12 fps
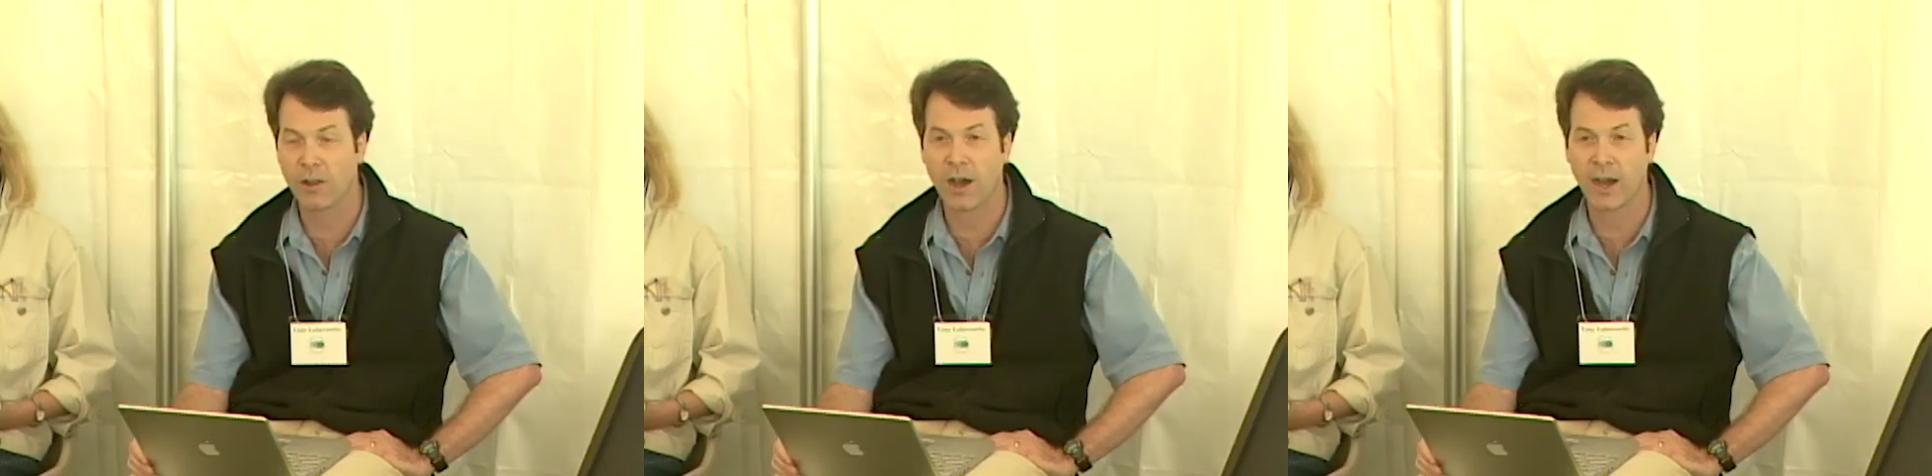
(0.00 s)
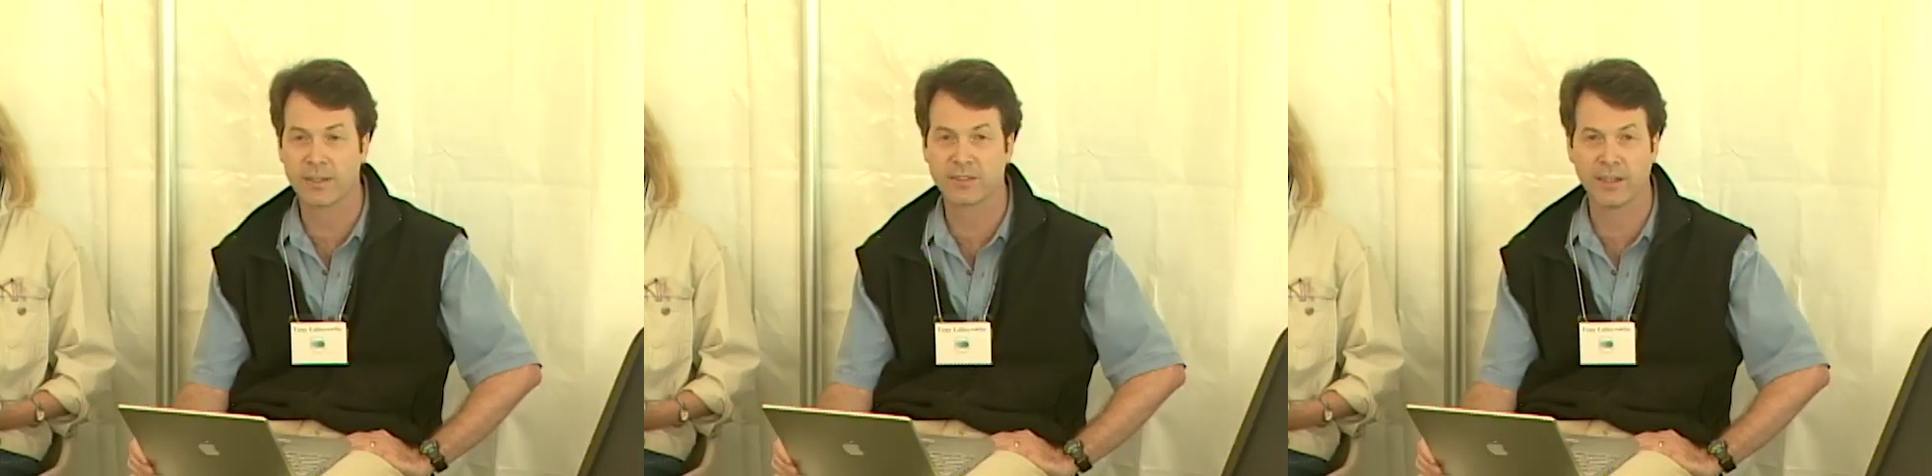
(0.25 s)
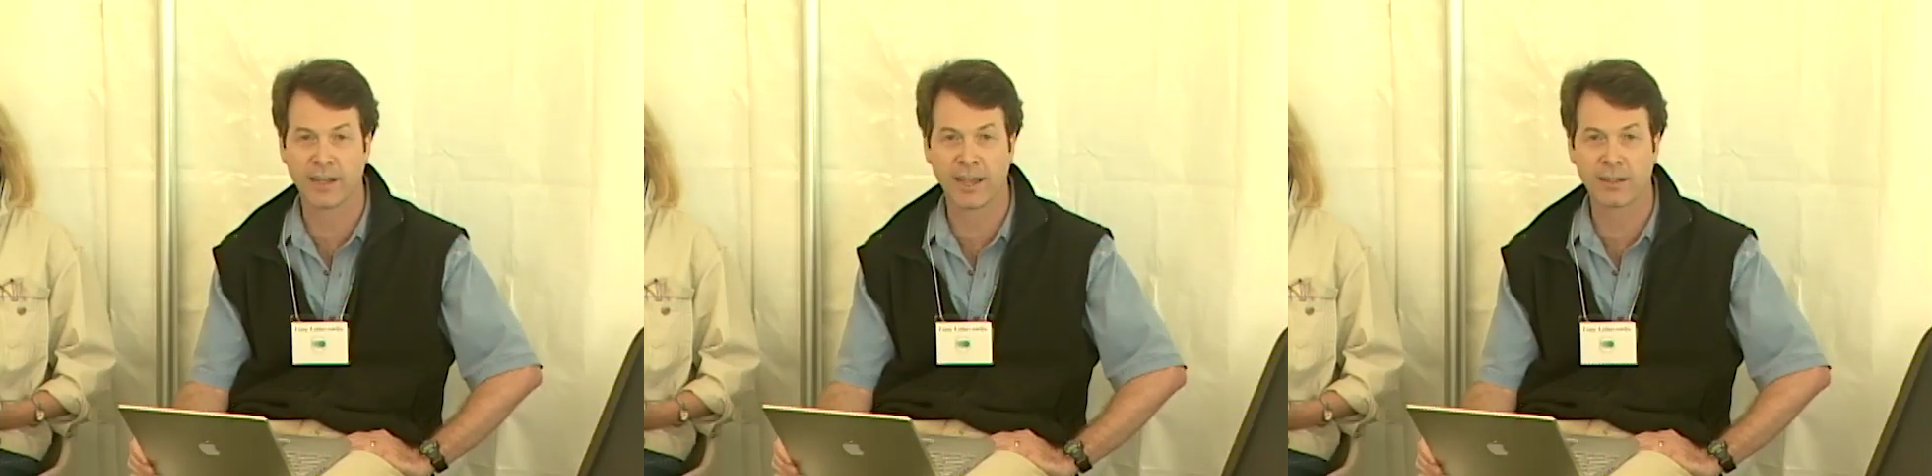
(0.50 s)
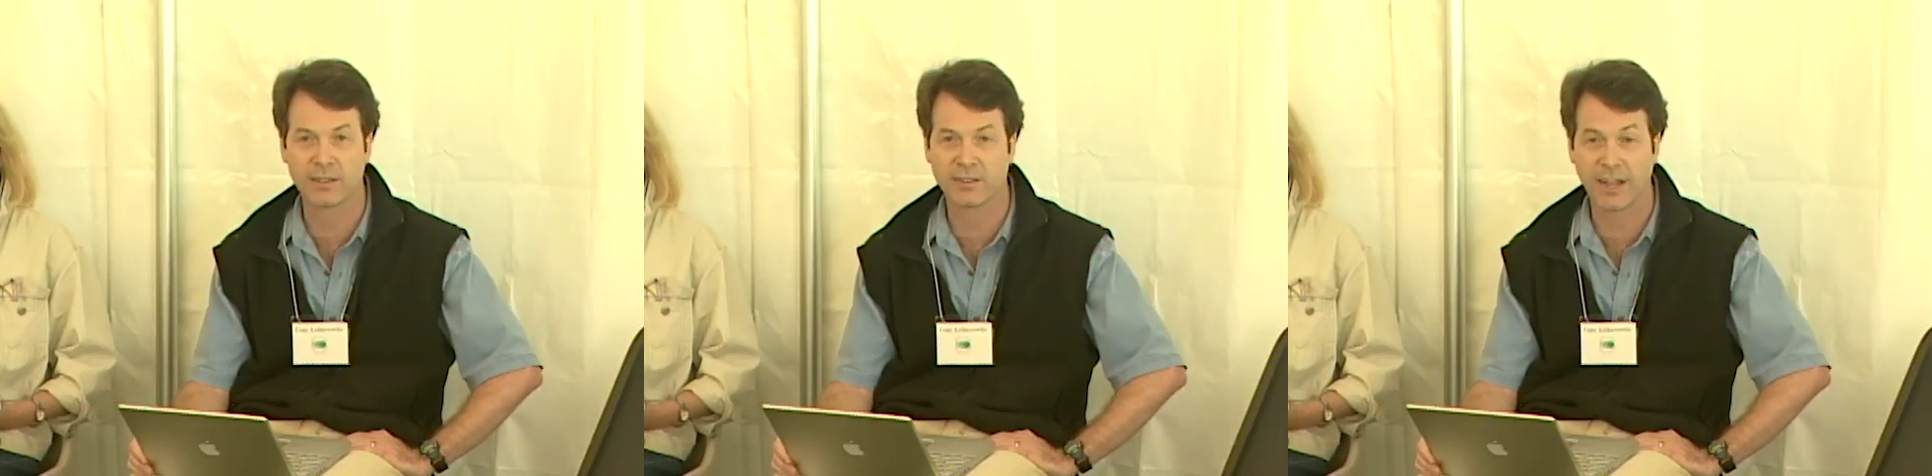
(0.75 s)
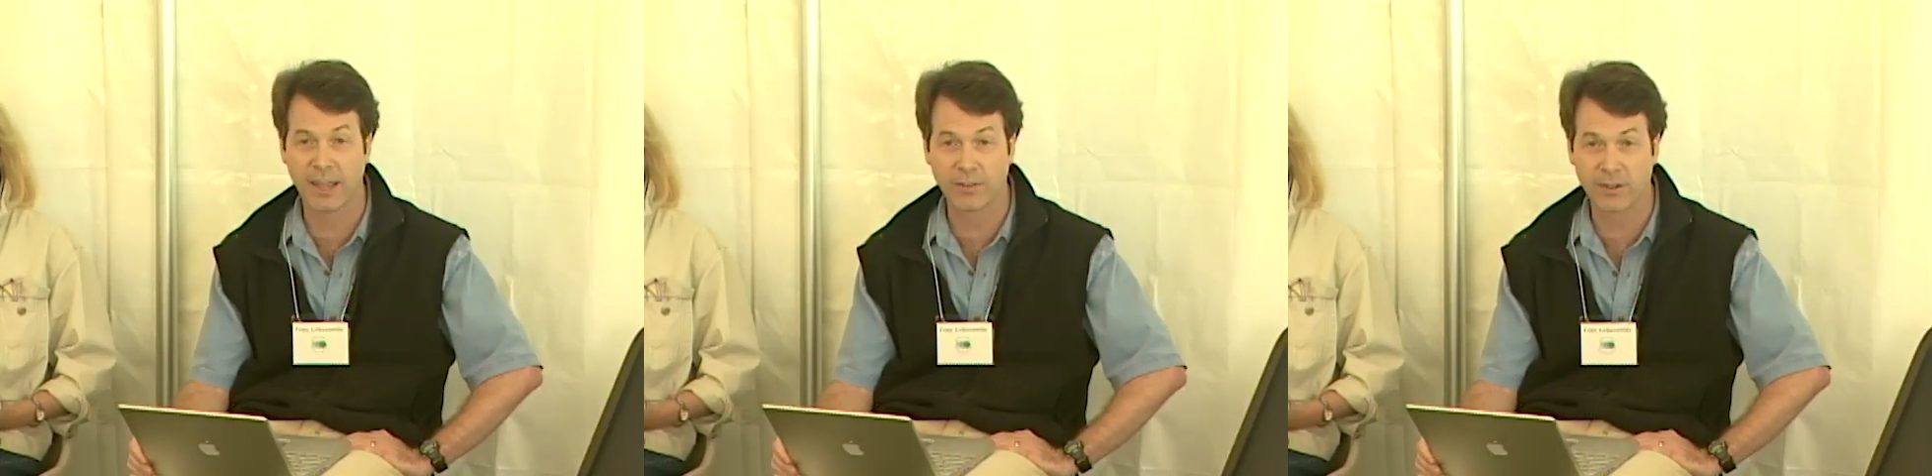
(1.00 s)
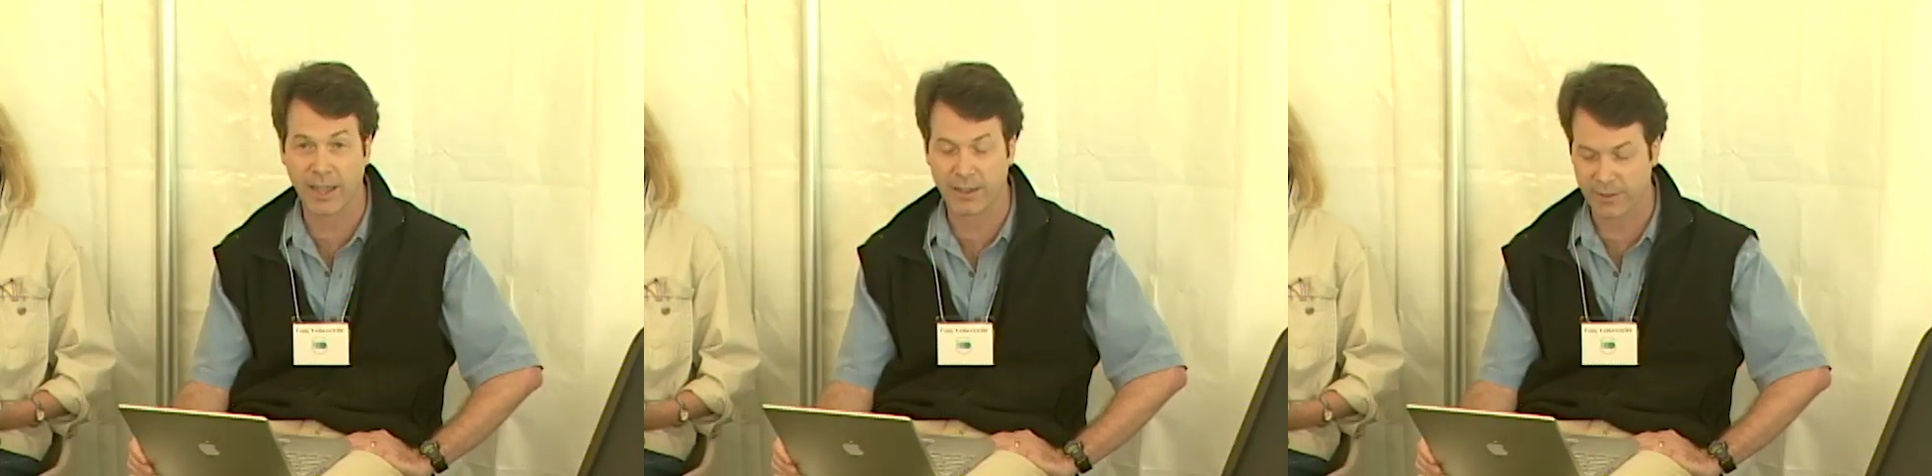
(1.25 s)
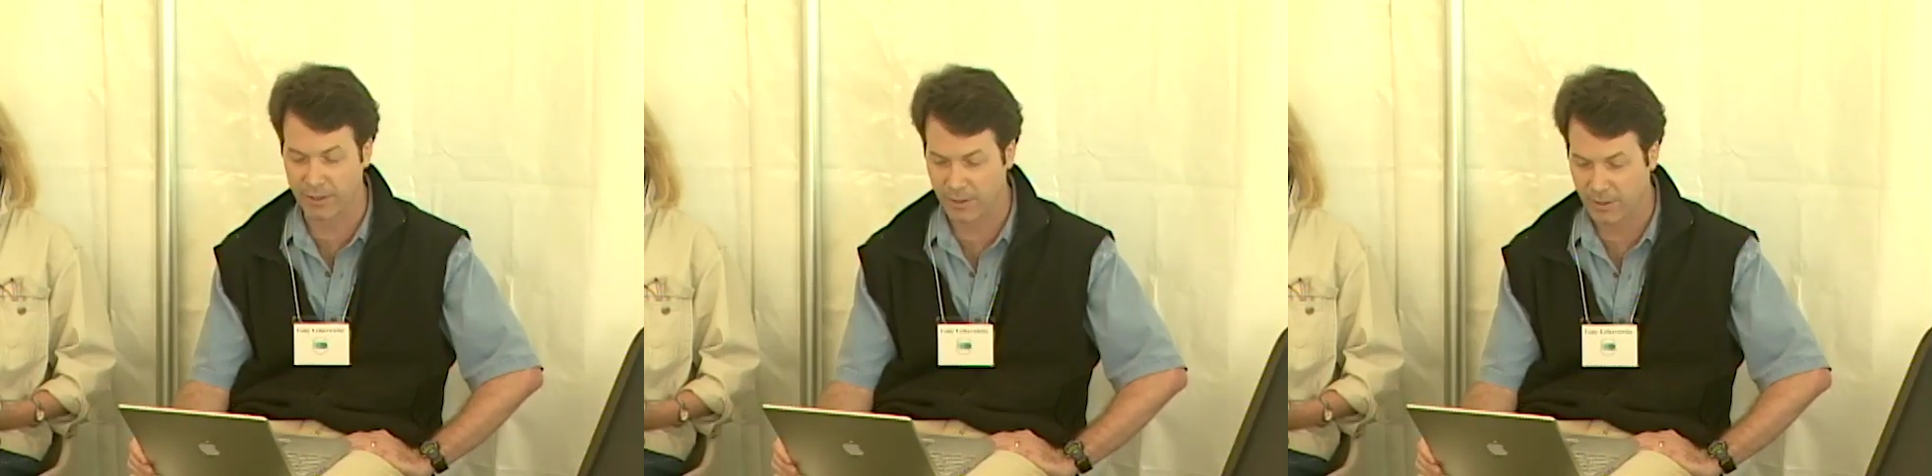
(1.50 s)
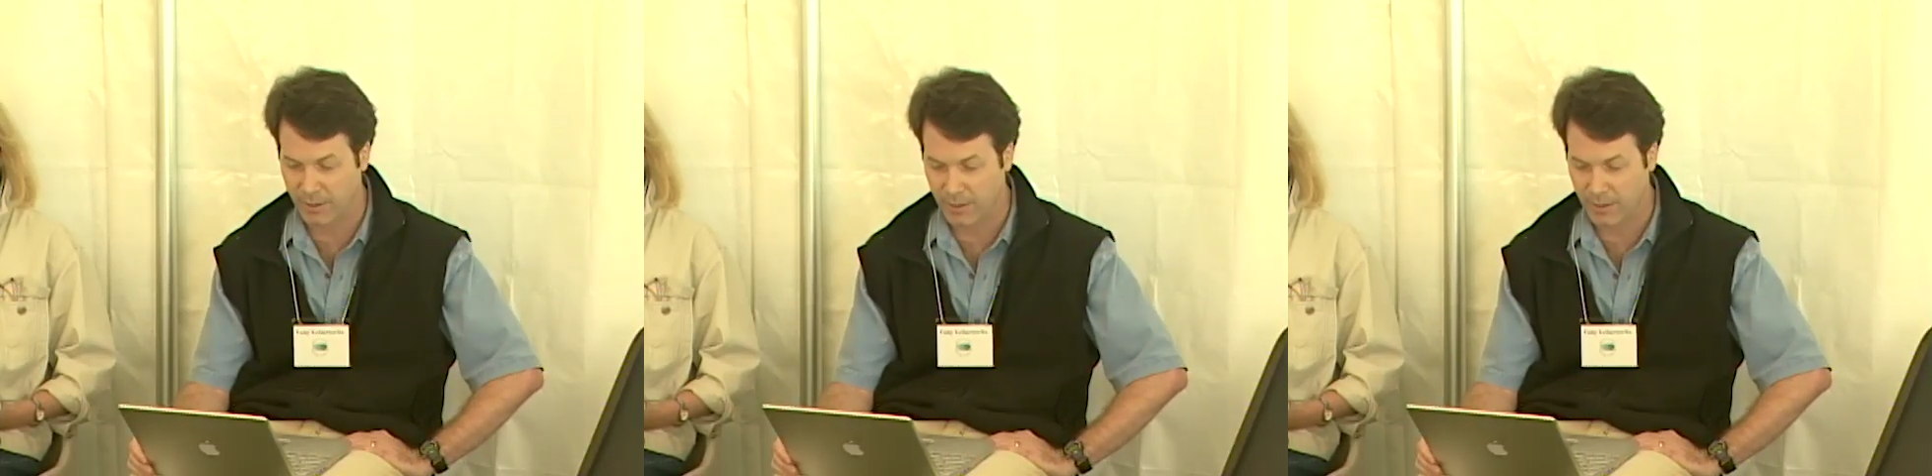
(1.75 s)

lost in endless navel gazing.